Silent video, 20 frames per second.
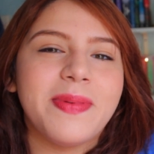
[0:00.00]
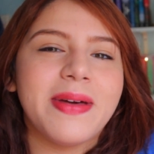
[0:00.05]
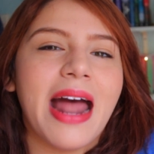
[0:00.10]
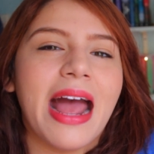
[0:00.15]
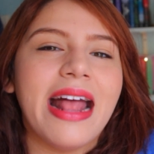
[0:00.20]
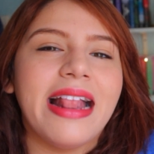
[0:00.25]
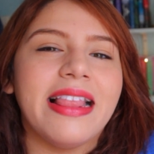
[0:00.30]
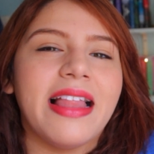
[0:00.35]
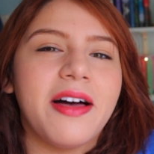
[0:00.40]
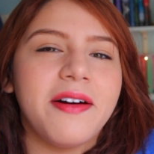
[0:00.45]
but
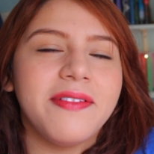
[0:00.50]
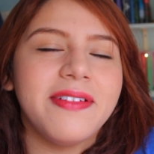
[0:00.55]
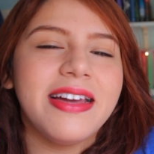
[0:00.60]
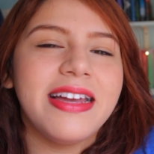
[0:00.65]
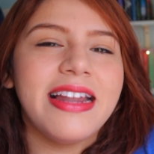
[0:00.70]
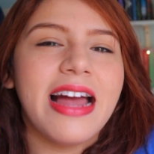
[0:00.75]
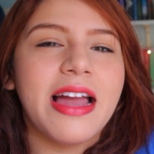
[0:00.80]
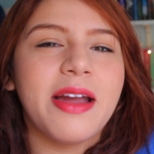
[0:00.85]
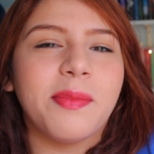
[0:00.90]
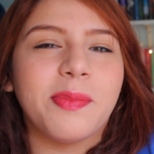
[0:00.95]
I love
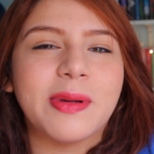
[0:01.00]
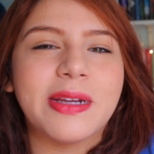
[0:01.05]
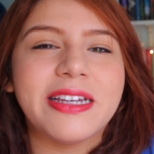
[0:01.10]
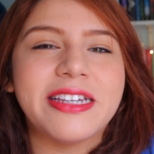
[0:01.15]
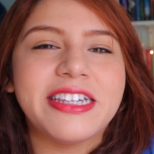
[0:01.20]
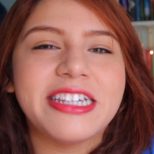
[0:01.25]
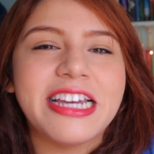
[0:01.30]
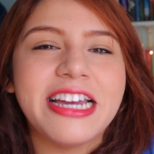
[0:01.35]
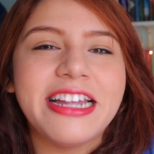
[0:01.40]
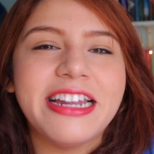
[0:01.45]
it, I
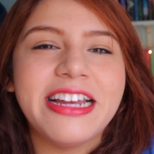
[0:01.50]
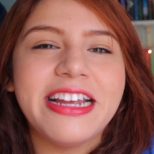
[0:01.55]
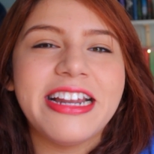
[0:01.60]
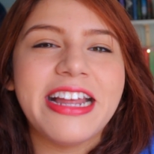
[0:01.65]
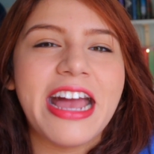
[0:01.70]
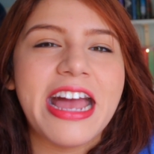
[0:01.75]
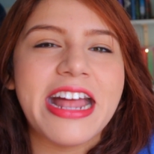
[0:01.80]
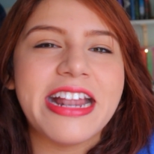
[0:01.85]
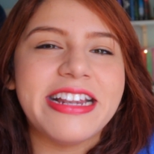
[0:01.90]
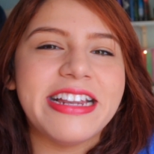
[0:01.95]
appreciate
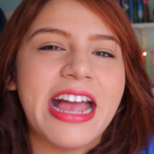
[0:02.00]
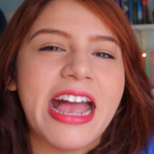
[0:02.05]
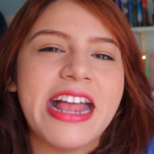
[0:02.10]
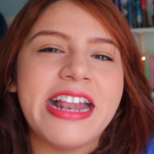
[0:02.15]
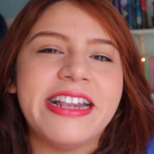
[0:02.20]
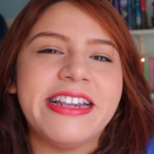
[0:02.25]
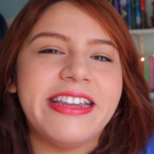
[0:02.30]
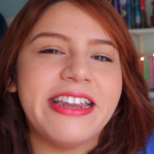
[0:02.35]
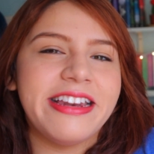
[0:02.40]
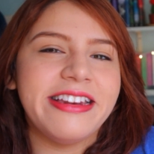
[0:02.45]
it,
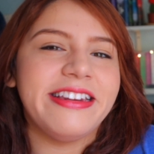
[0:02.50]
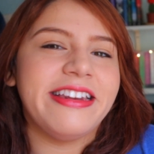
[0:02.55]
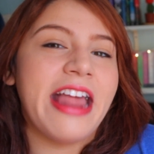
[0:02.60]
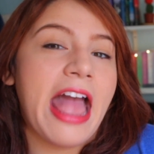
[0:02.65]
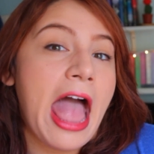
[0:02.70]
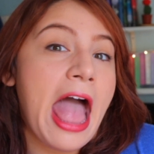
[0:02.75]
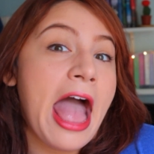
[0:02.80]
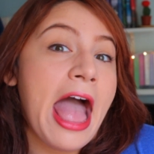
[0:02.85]
and